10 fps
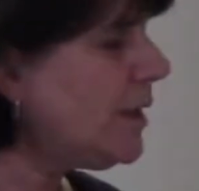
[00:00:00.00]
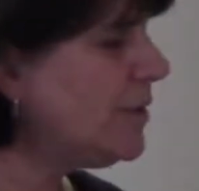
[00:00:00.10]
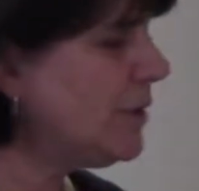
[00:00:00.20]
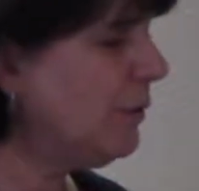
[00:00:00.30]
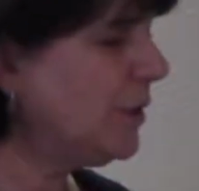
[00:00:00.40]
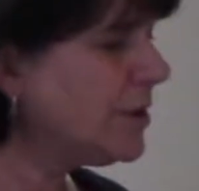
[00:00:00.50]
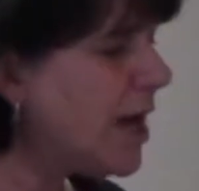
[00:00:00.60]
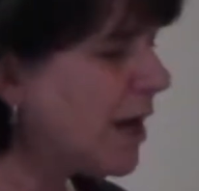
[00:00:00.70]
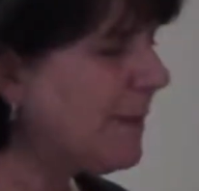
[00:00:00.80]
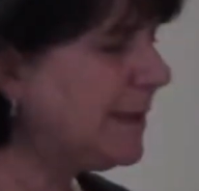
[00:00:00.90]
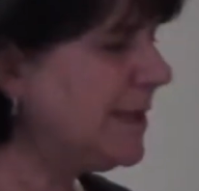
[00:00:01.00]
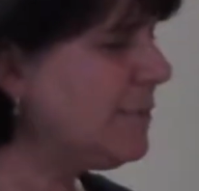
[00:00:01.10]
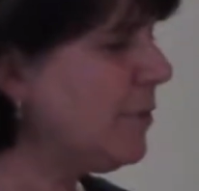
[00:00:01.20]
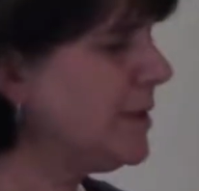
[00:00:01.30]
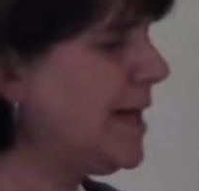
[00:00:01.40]
So we're going to talk about these
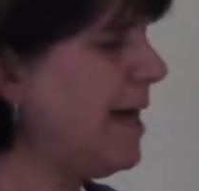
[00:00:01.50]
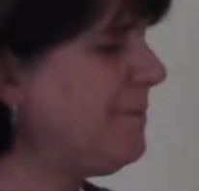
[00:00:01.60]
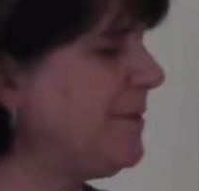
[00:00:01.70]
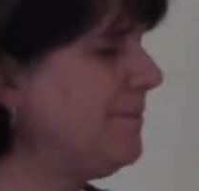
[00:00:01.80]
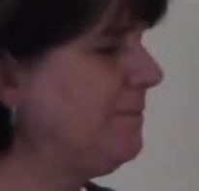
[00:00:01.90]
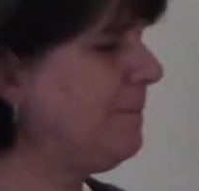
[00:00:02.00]
more in depth.